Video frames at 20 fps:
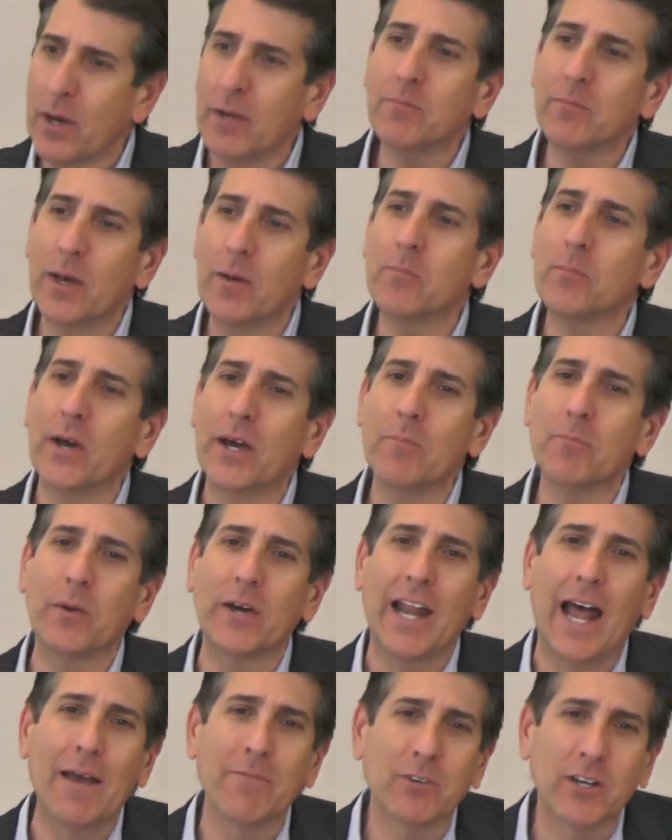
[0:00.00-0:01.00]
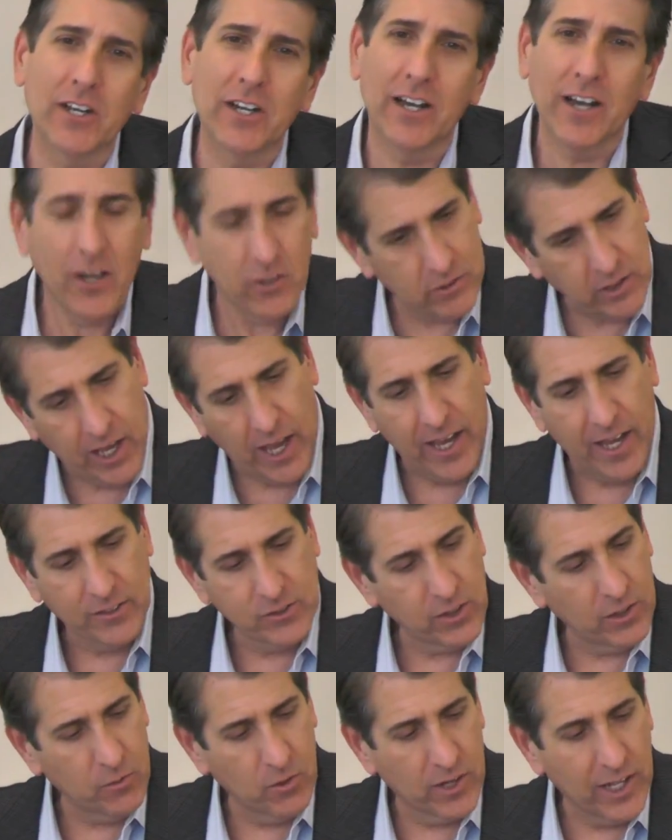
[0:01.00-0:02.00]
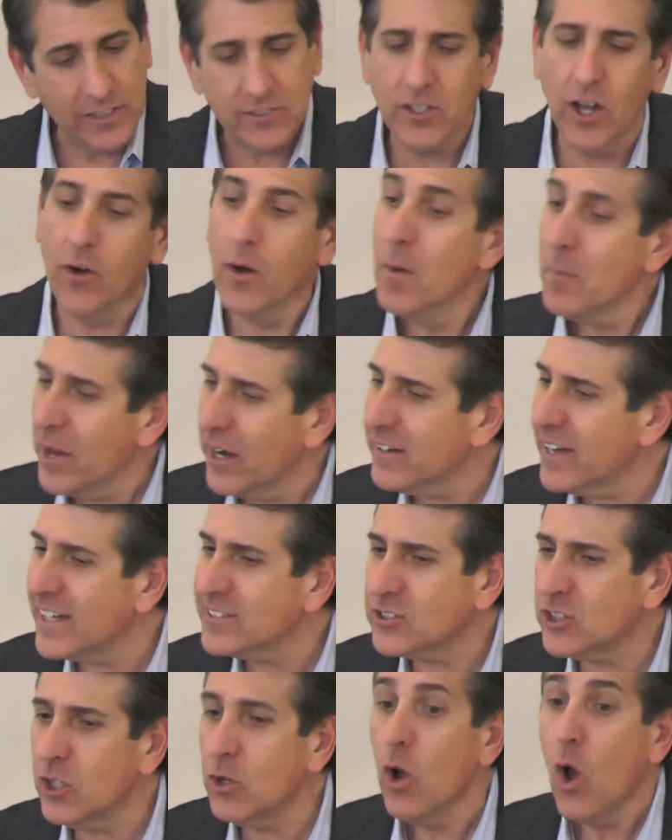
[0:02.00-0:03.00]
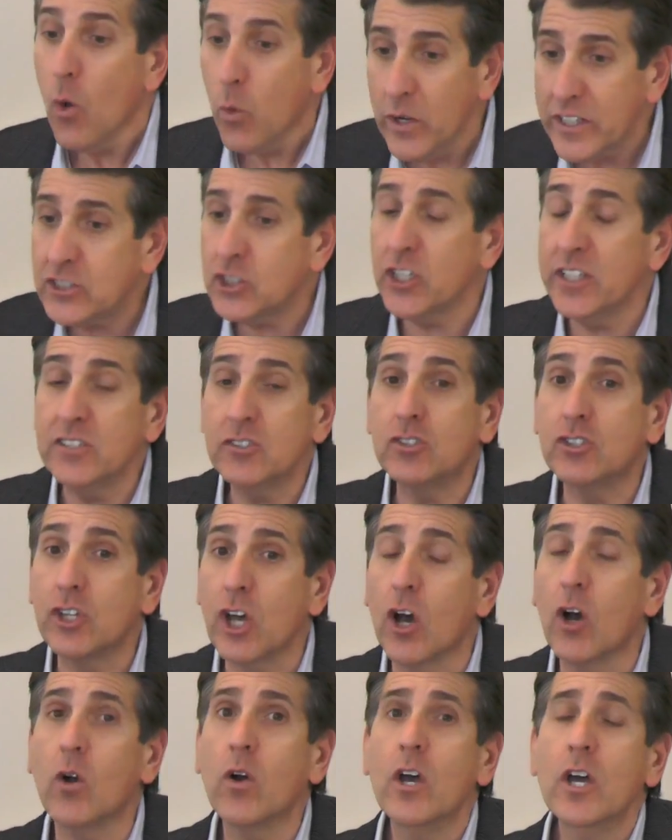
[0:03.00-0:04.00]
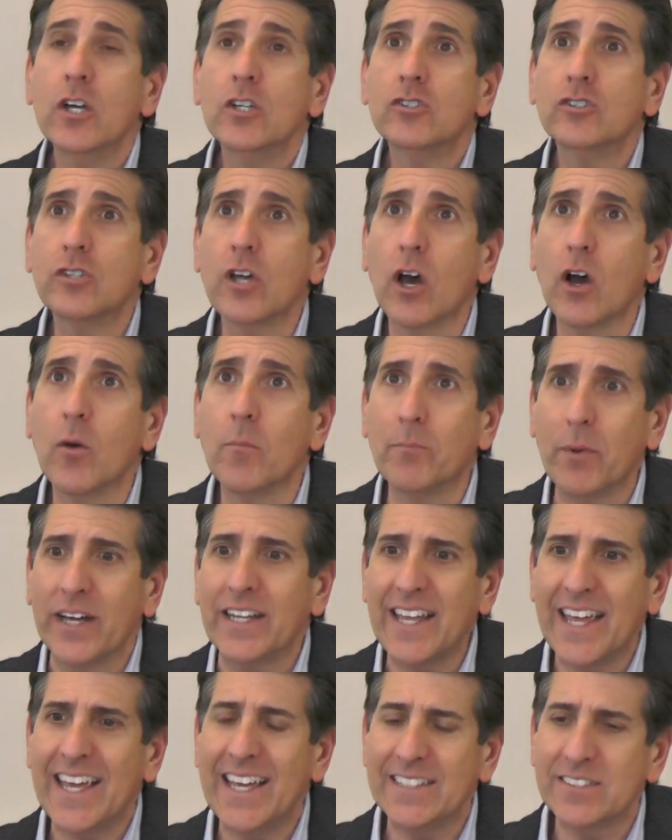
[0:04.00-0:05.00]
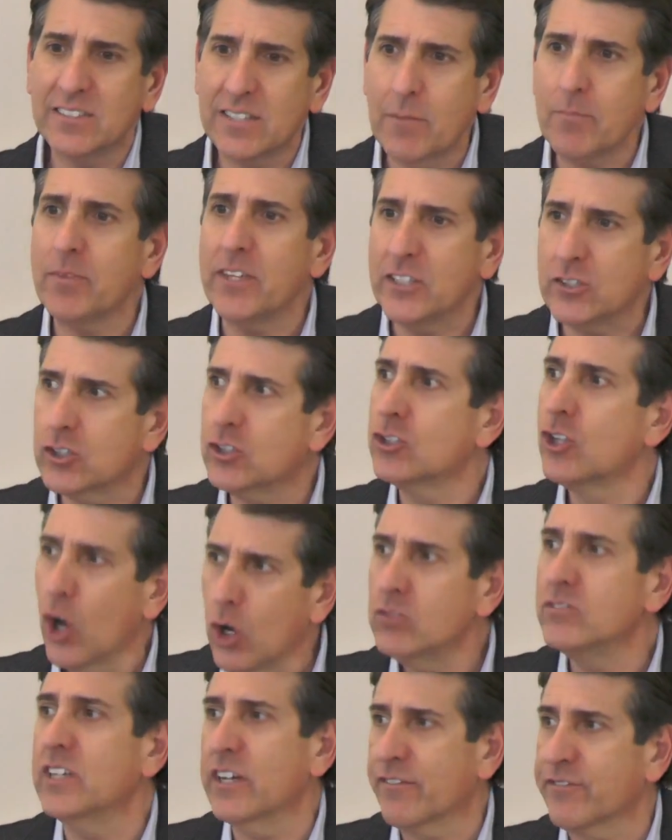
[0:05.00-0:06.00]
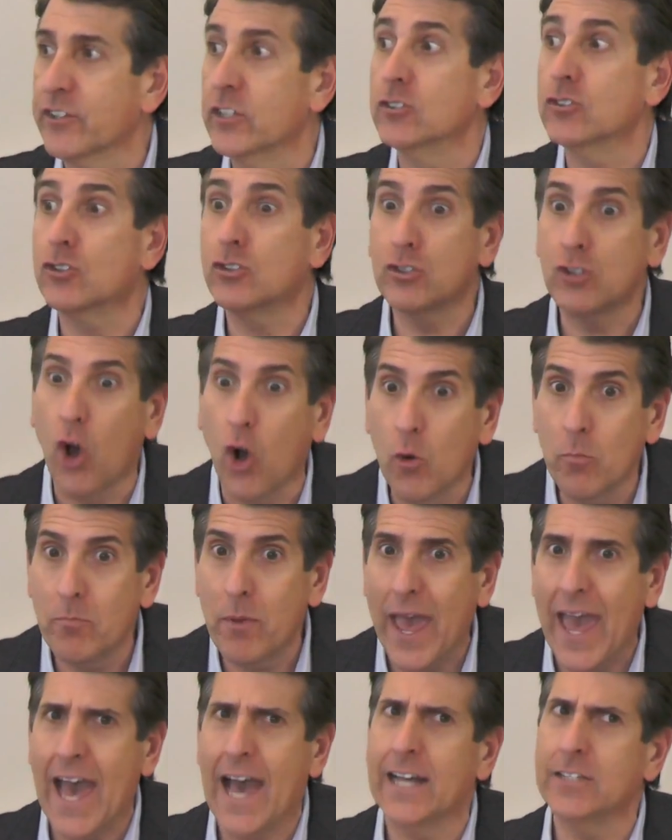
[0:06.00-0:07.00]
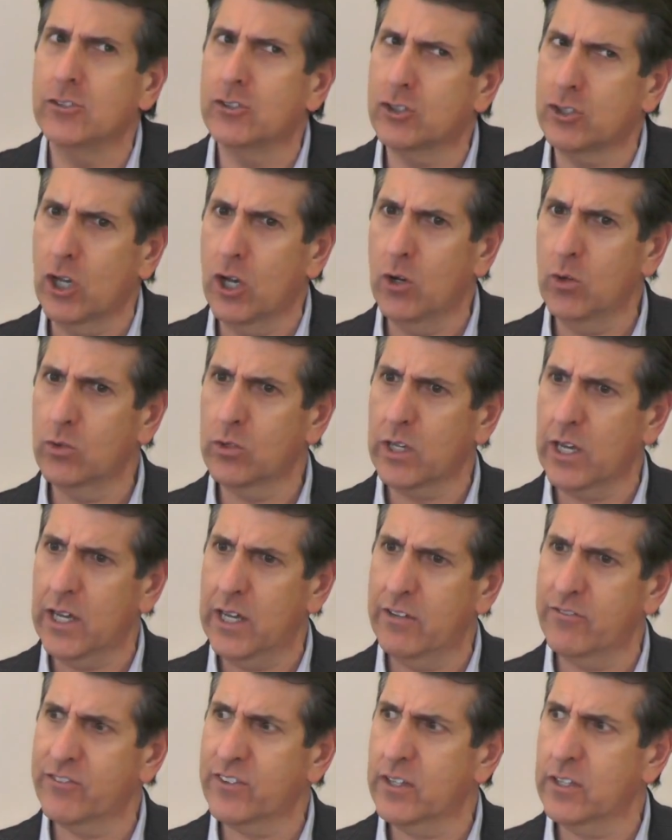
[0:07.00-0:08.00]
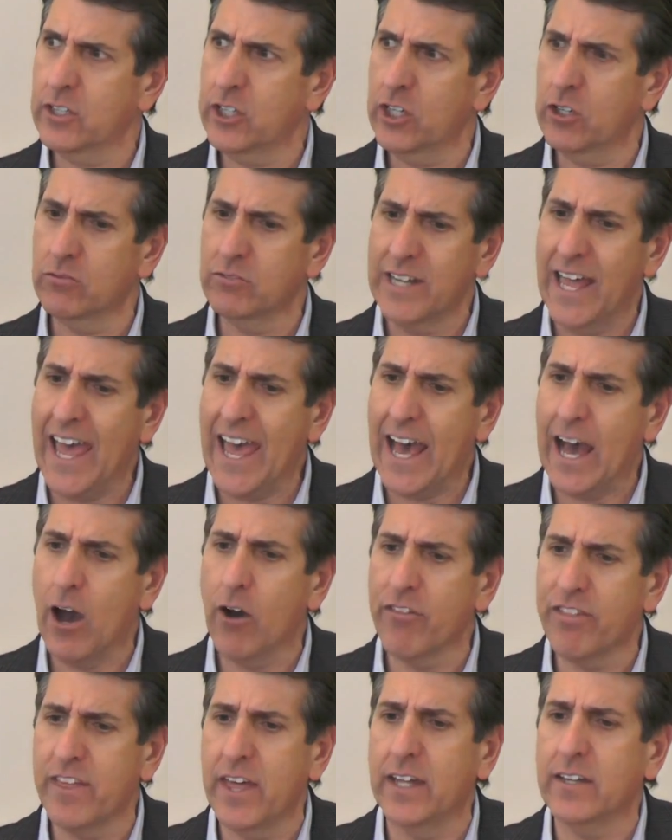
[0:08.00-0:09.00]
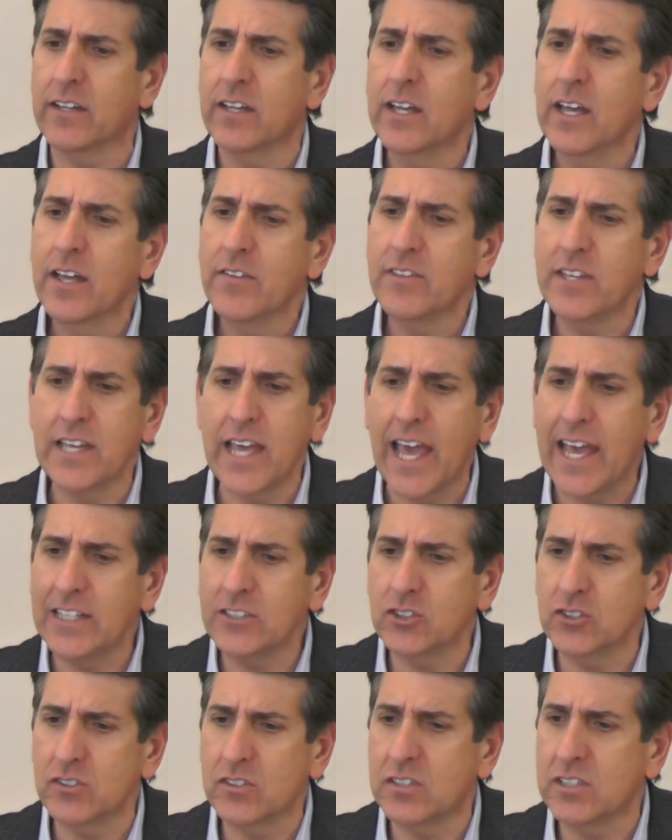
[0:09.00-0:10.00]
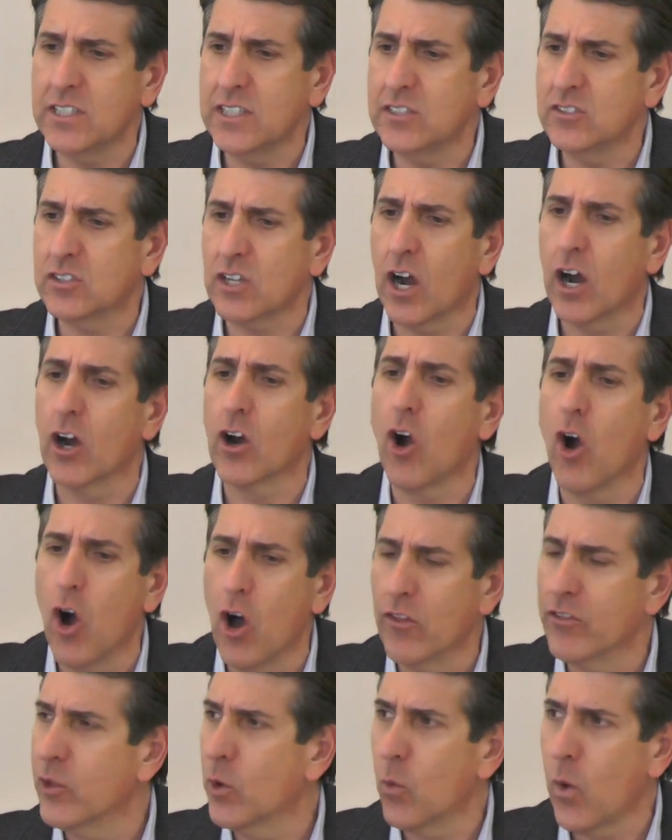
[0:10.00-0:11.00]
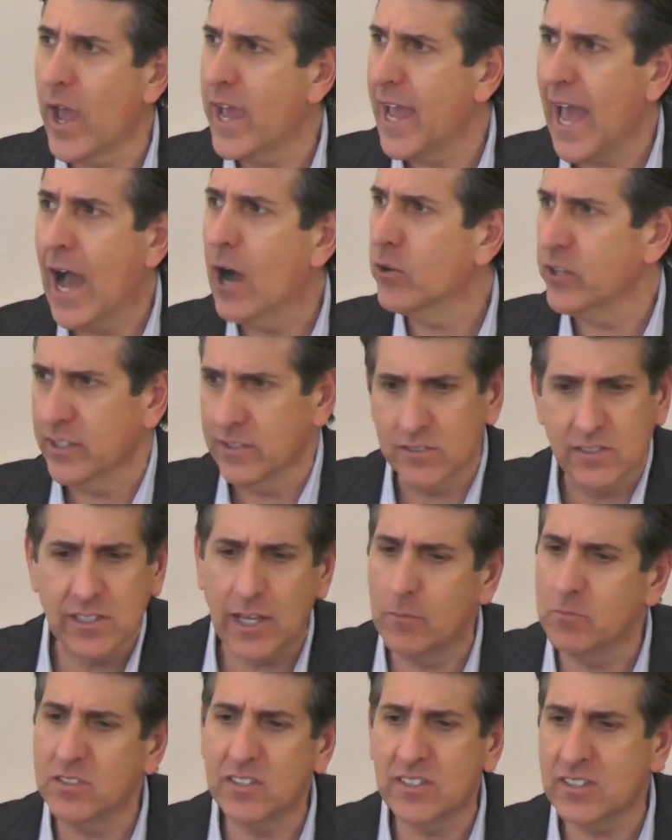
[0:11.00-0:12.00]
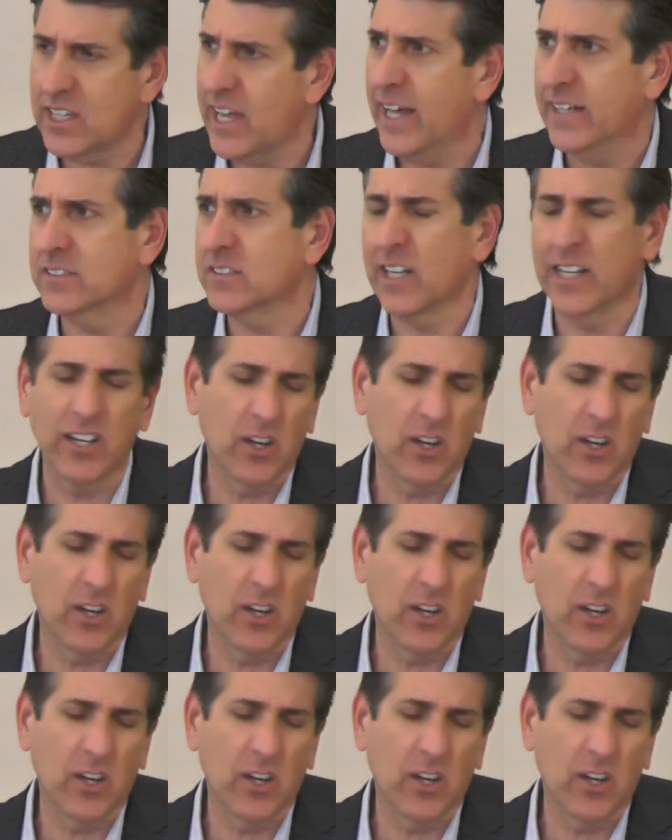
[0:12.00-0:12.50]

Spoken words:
But I'm gonna so I won't no. But I'll ask you, which is so. But it's something so different, so bad, so kind of now that the agencies are on the way out in some sense?